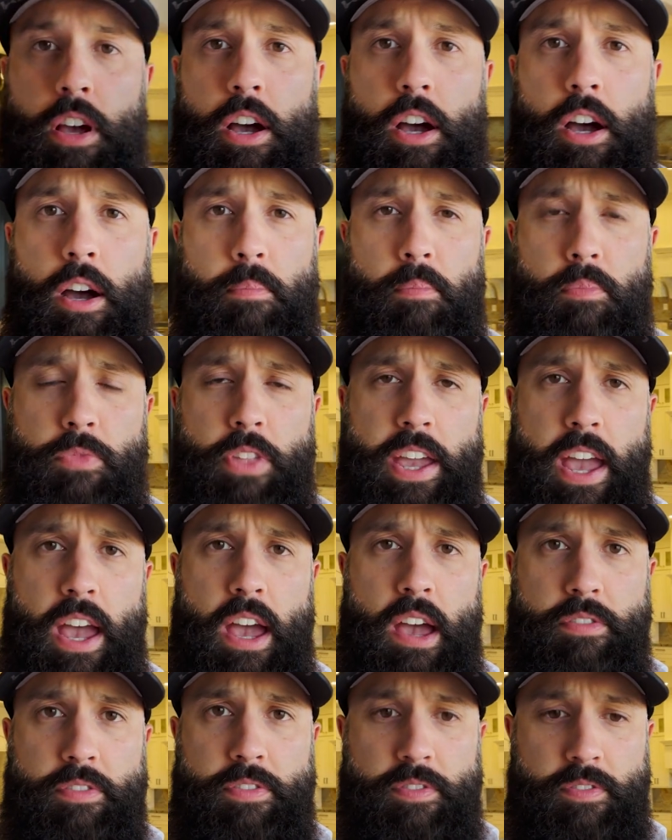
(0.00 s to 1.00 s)
um, they
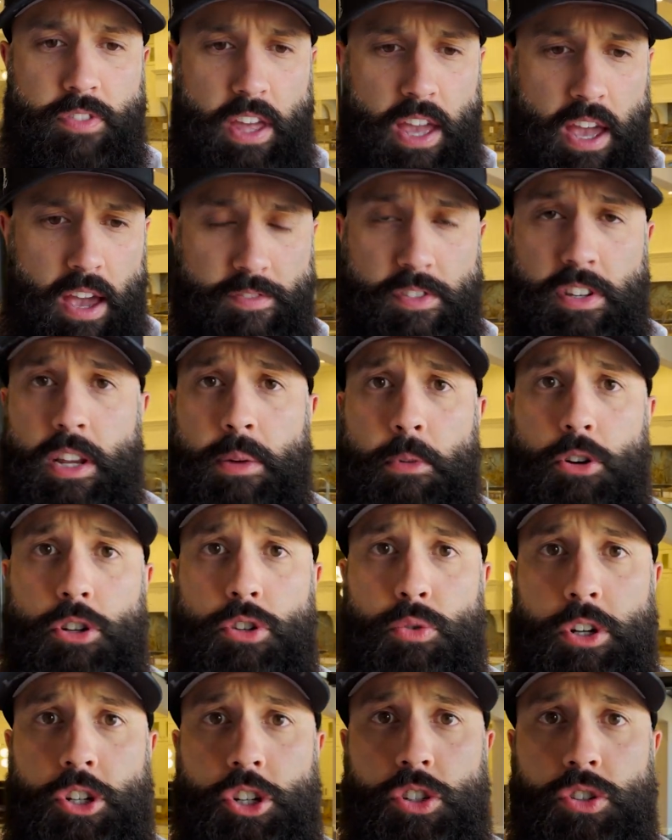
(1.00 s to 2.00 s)
have they have dimmer
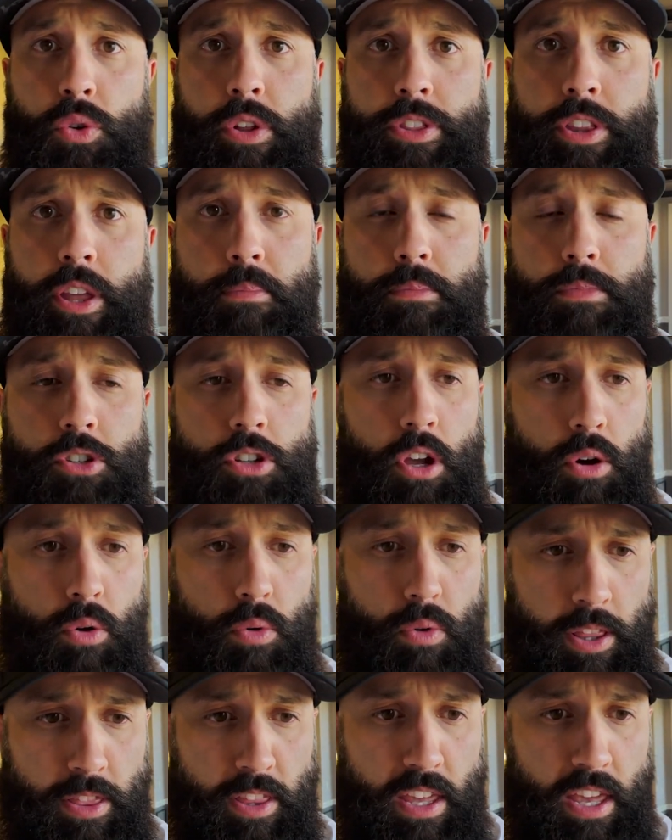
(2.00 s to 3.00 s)
switches on them.
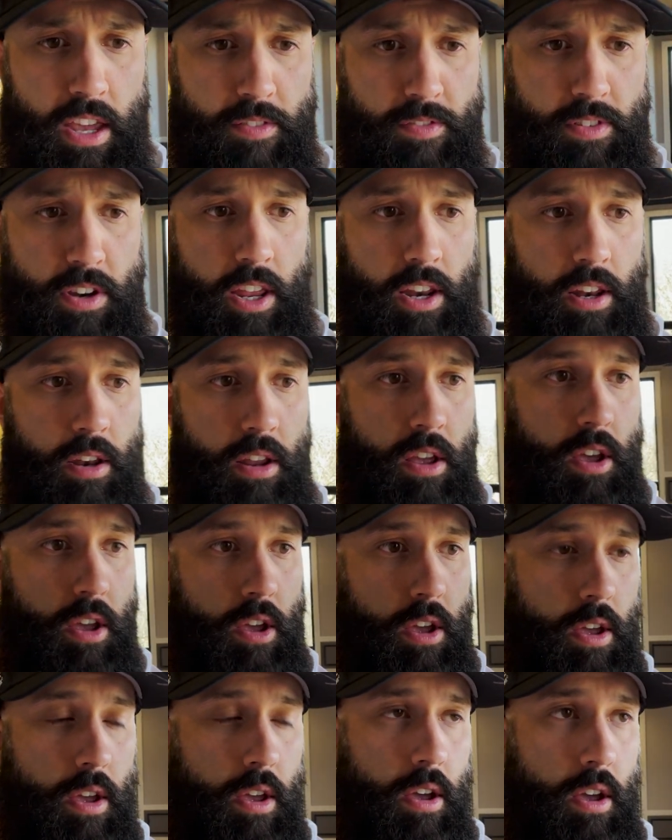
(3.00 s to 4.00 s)
So in the evening,
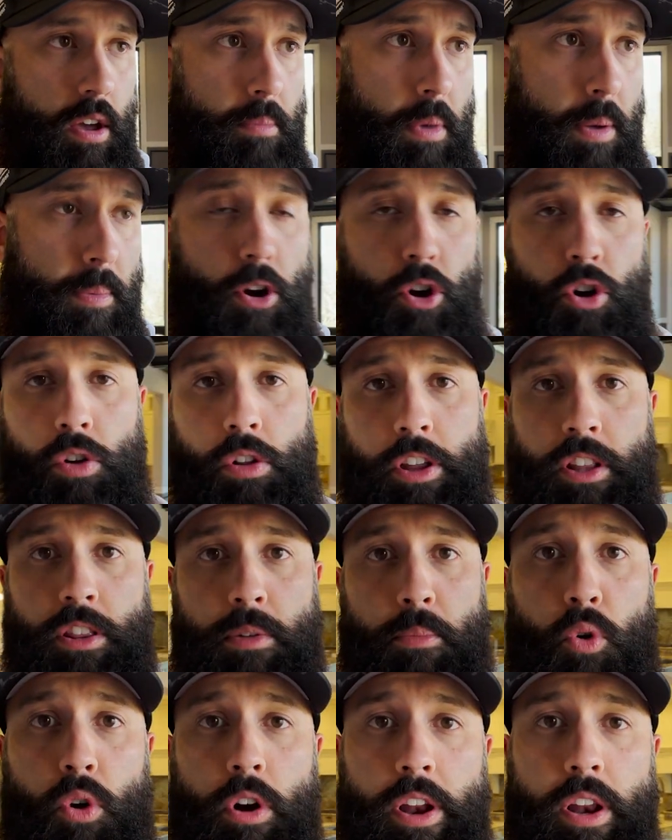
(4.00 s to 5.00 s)
uh, maybe early in
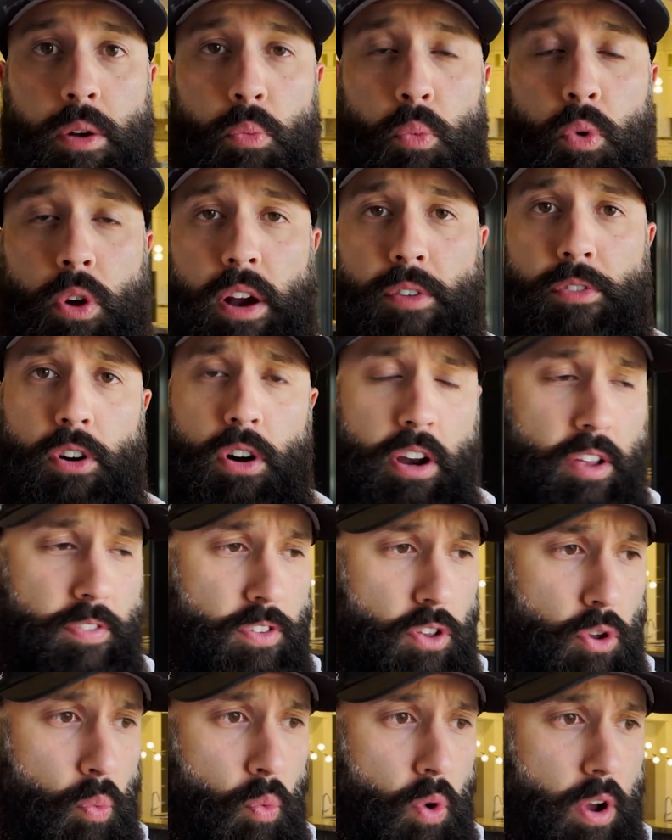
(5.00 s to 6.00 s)
the morning, whatever,
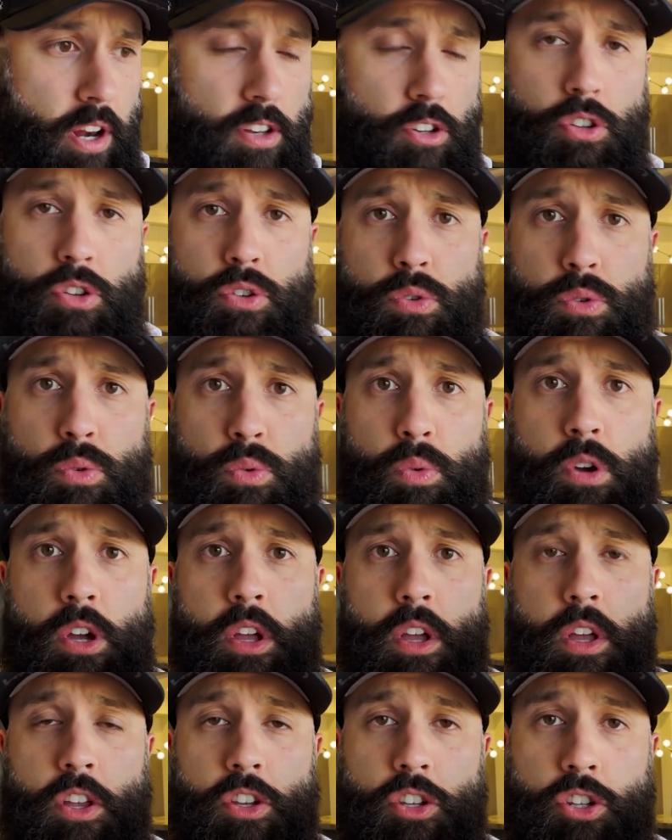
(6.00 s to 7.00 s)
if you wanted to
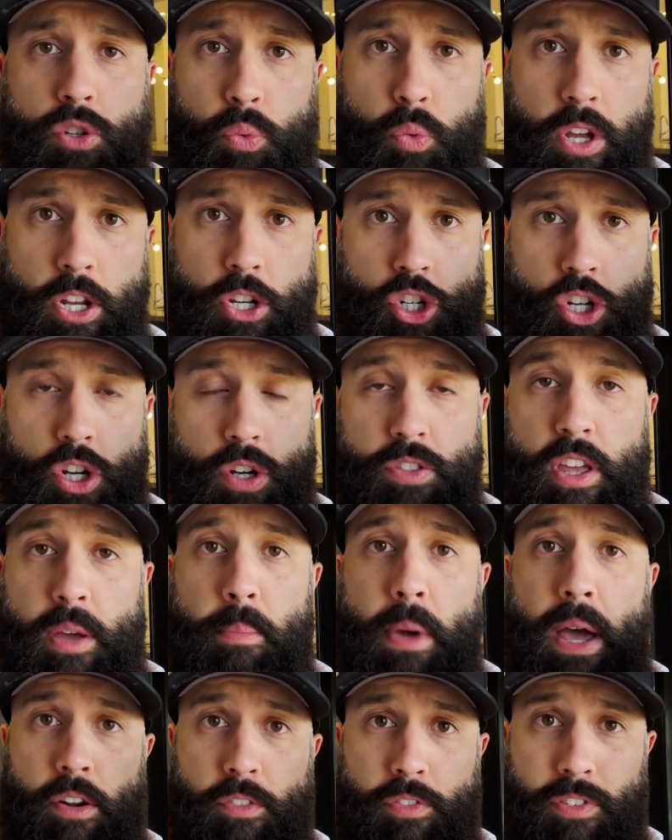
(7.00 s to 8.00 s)
switch the
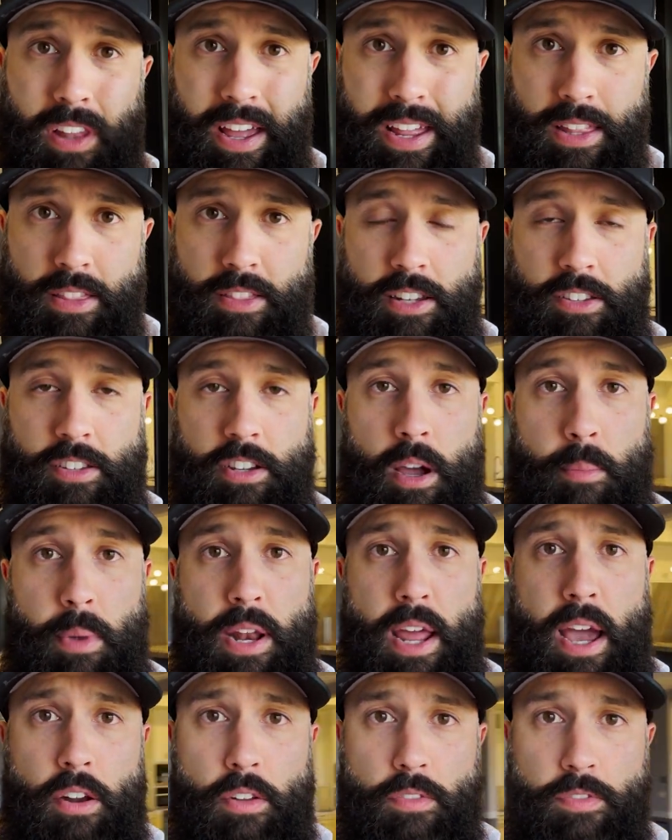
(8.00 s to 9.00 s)
amount of light that's
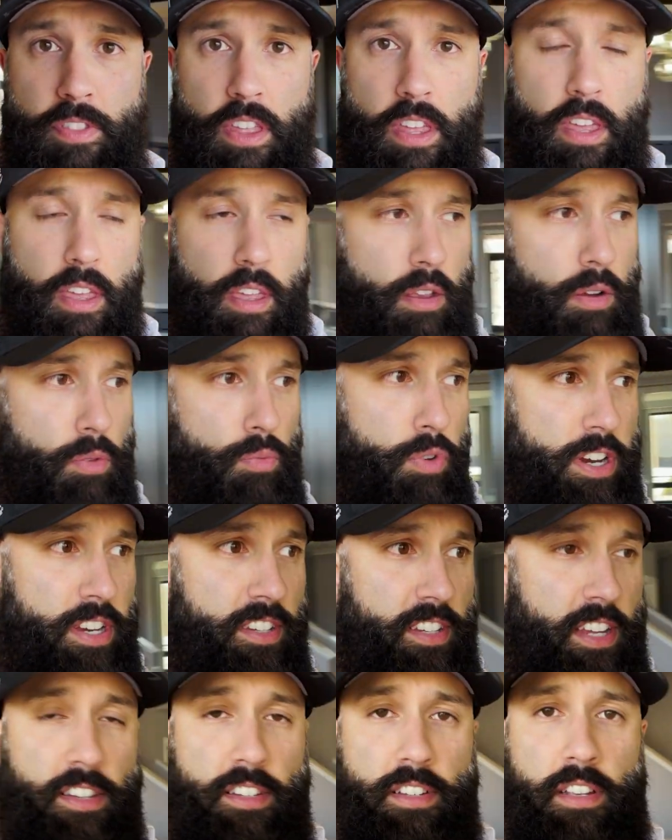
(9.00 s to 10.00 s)
coming out of the
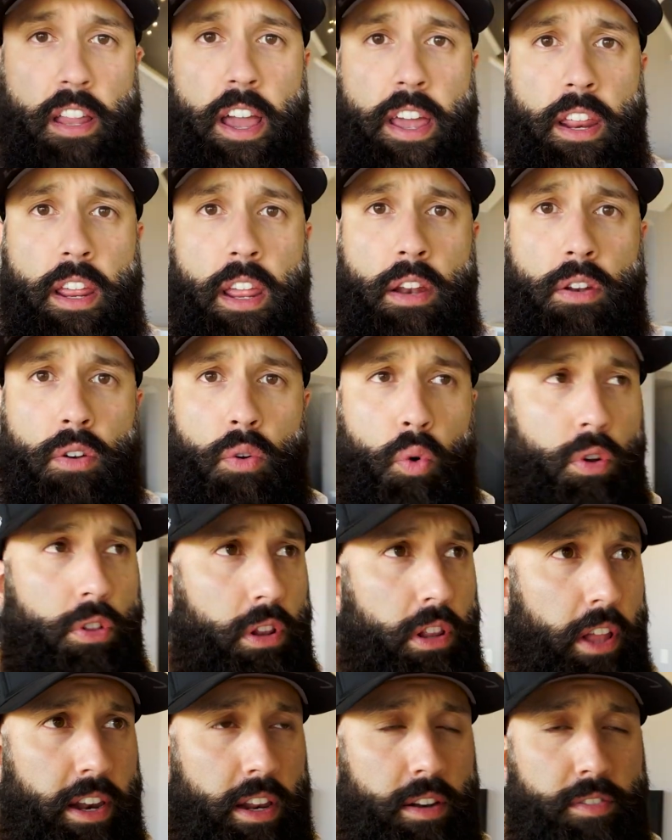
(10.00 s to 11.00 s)
recessed lighting or the
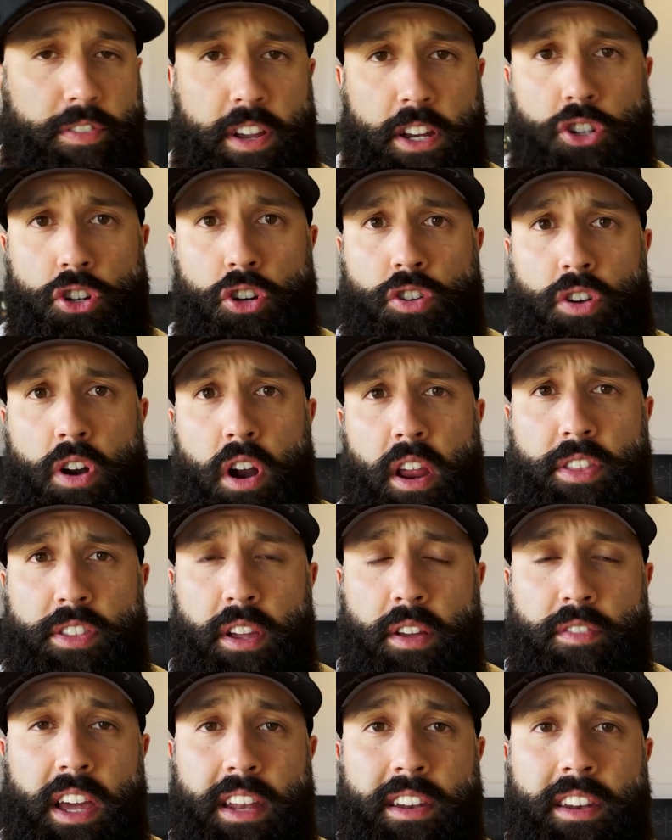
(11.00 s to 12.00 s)
lighting fixtures or
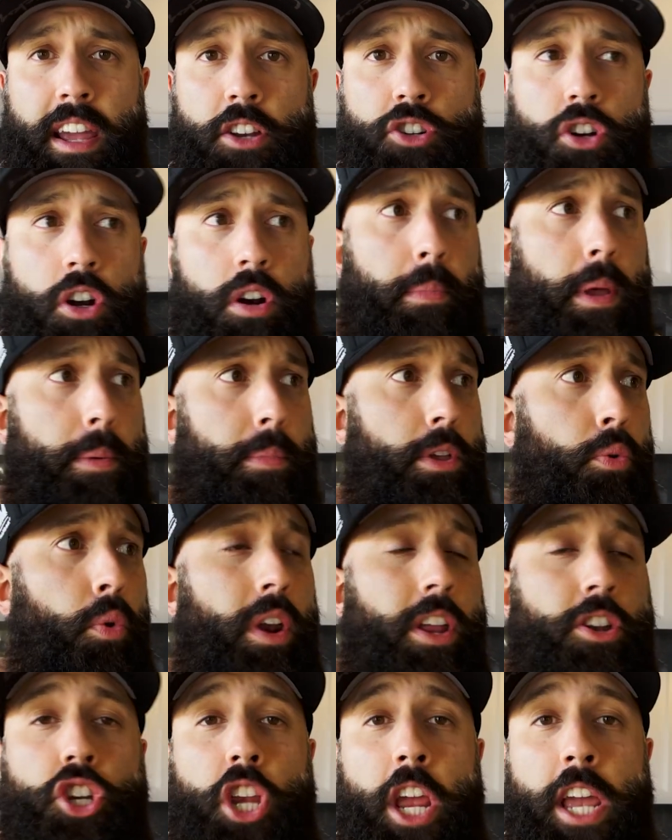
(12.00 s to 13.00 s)
anything of that nature, maybe you
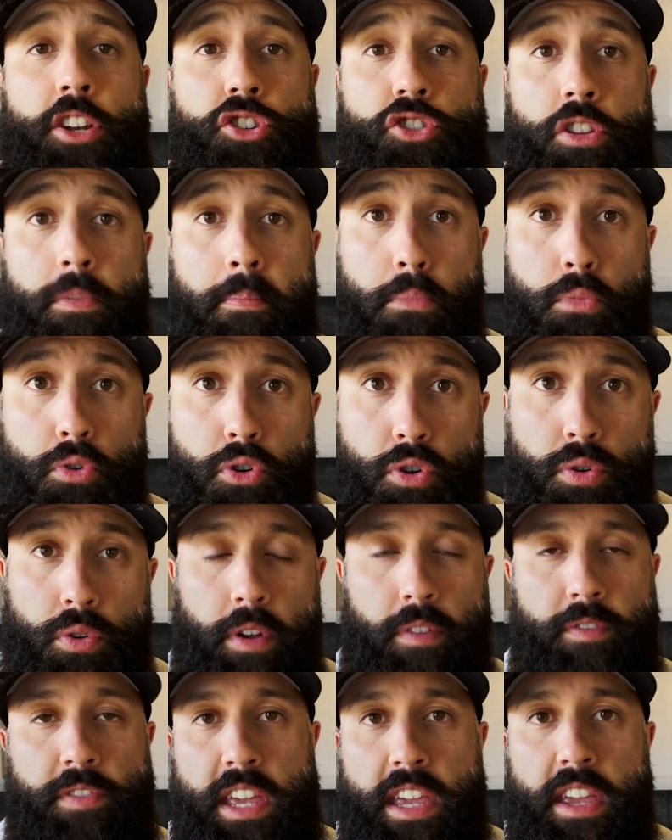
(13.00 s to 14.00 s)
wanna change the mood
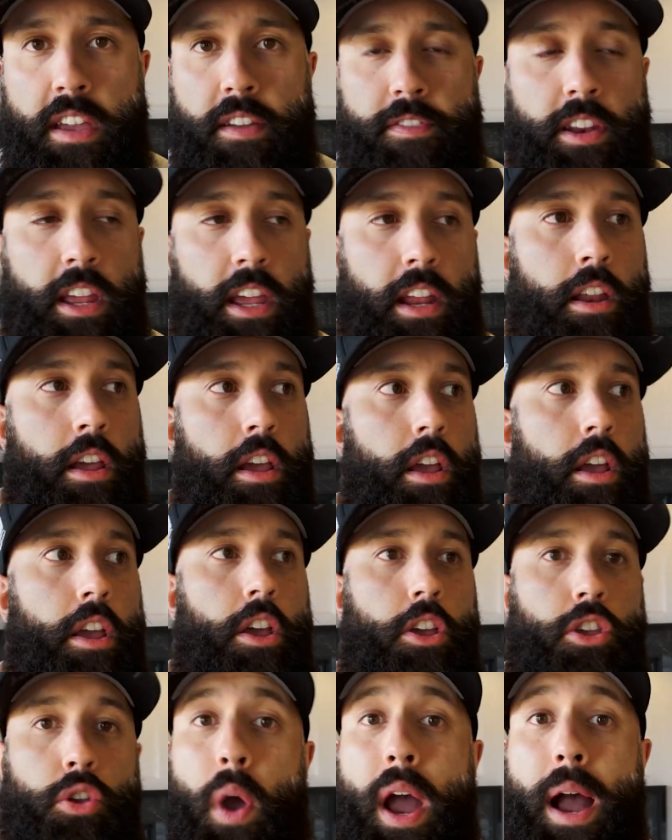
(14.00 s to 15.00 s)
of the evening,
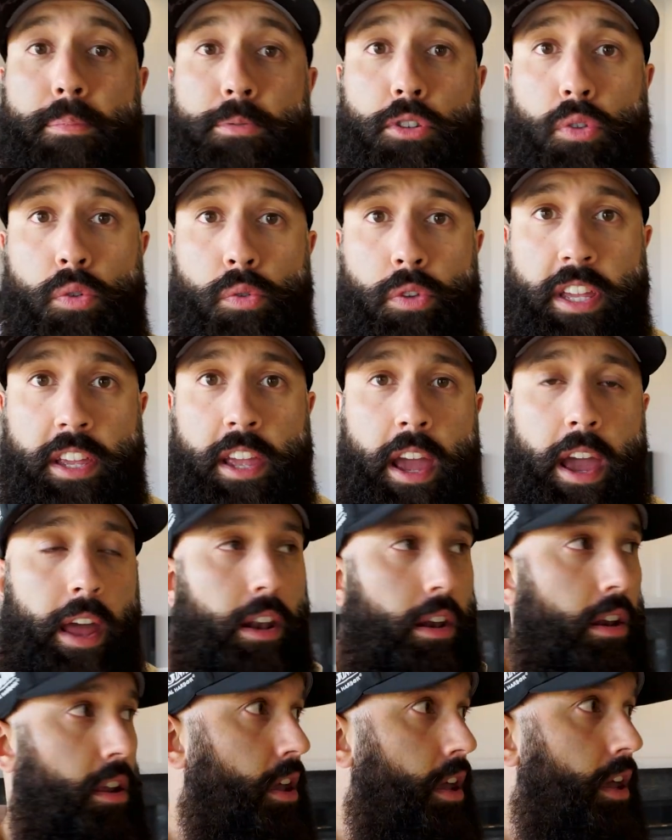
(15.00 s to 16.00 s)
you absolutely
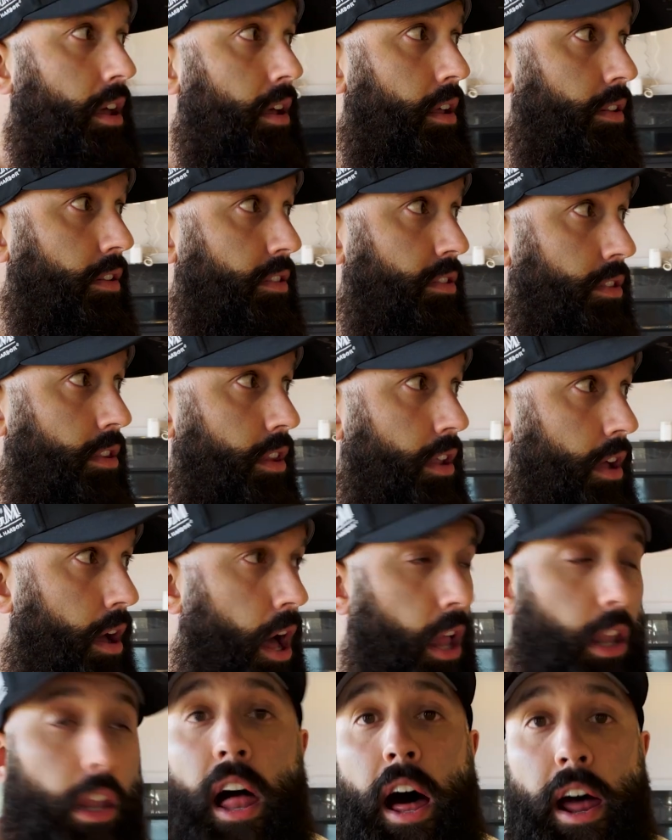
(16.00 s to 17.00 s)
can
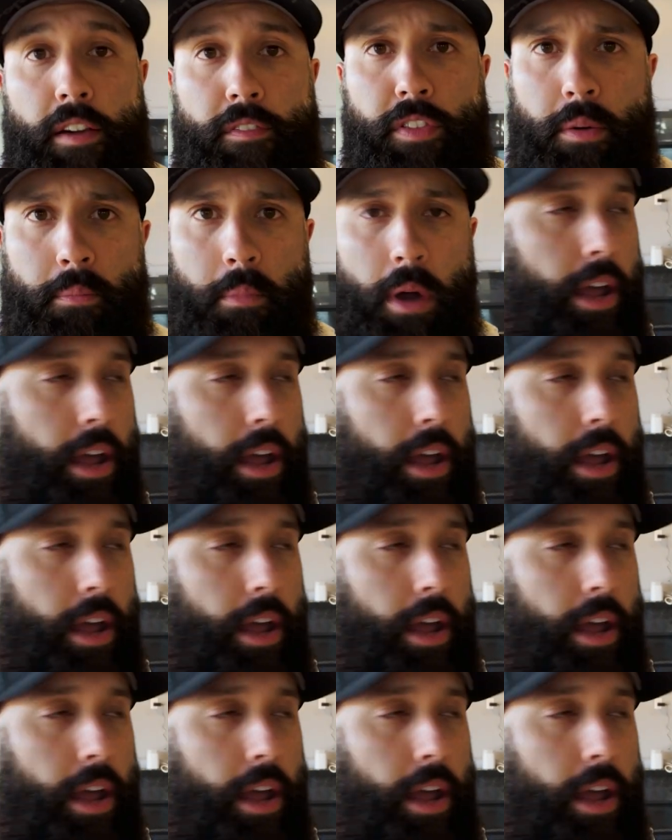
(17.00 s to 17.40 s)
a lot of them.